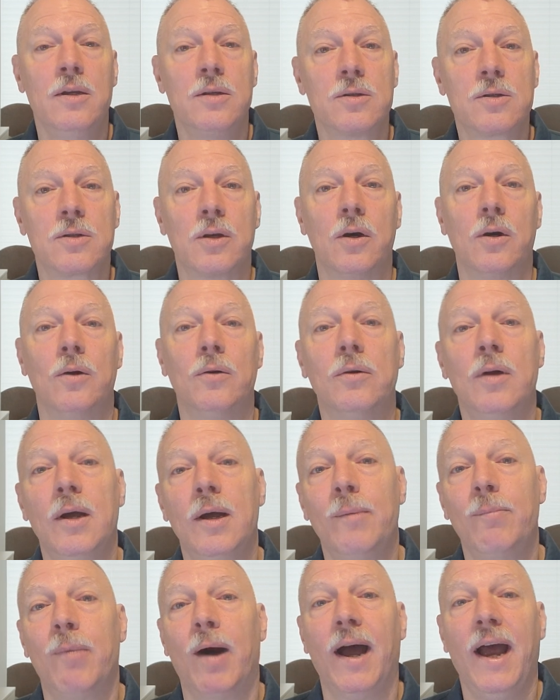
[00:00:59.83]
So
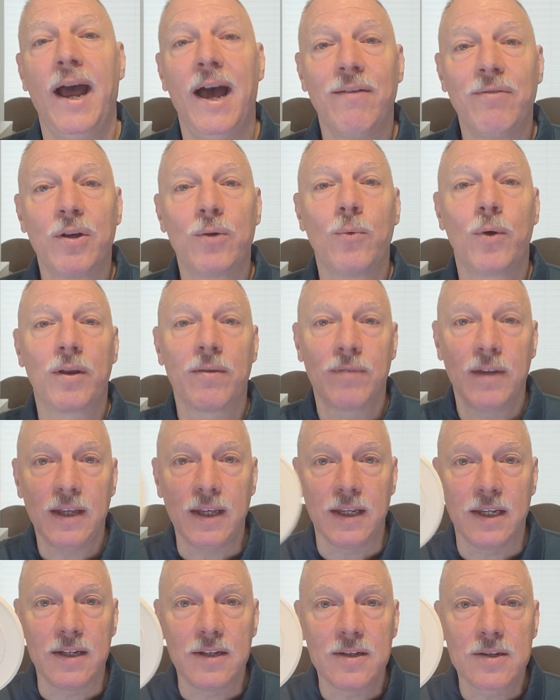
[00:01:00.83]
by having one of
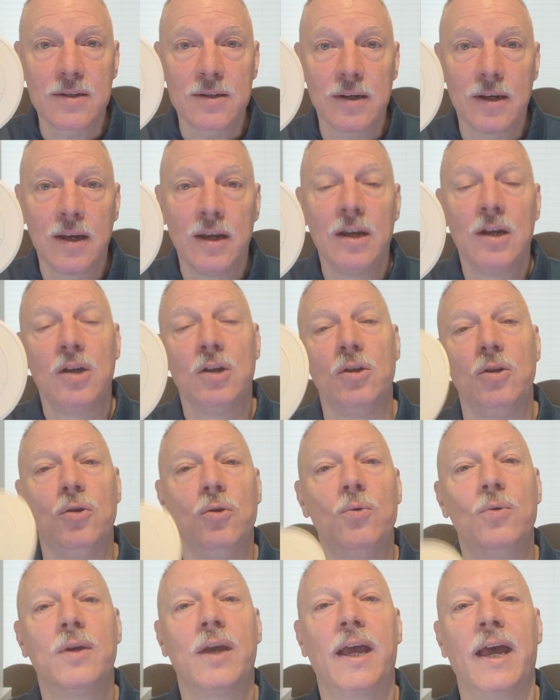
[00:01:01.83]
these,
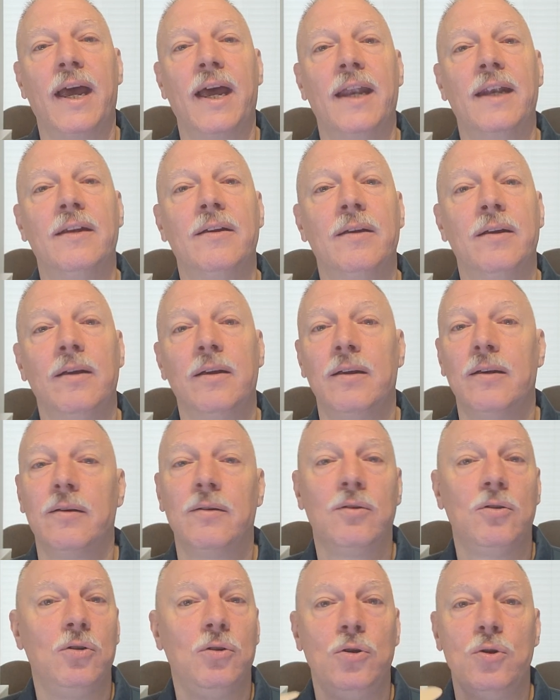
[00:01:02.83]
you can
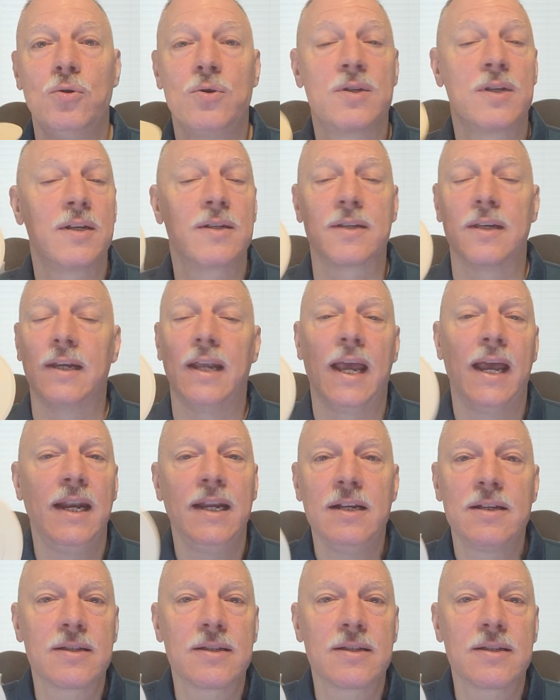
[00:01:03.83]
use this in any